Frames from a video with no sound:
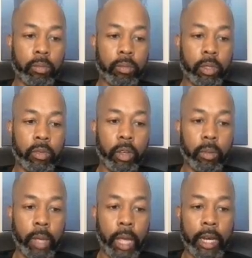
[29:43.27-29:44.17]

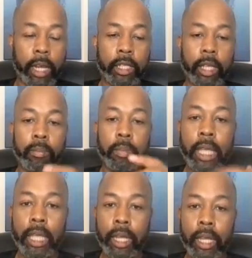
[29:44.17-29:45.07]
severe pain that's
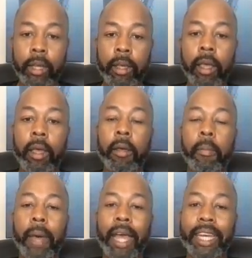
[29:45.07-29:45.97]
impeding
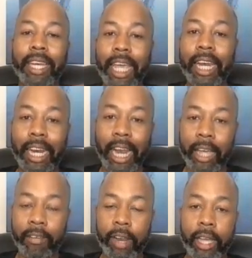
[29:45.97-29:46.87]
my daily
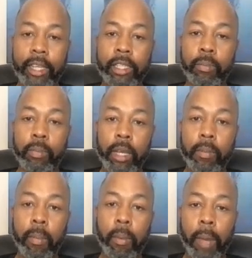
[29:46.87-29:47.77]
life, like it's
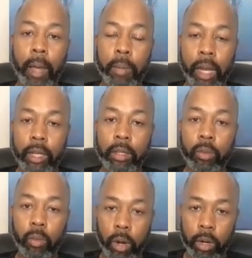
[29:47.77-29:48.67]
impeding my ability to
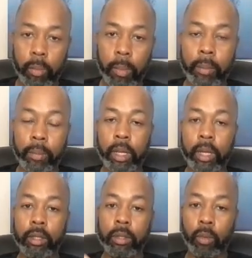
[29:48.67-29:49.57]
work, my
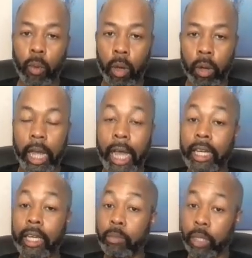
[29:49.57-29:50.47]
ability to walk, I
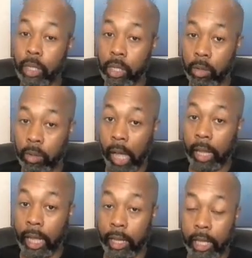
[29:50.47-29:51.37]
can come see you.
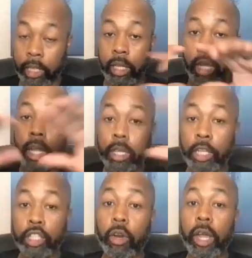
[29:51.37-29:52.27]

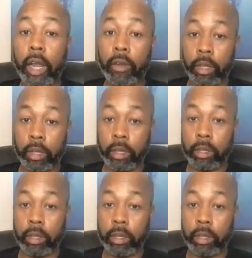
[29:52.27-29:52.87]
That's your area.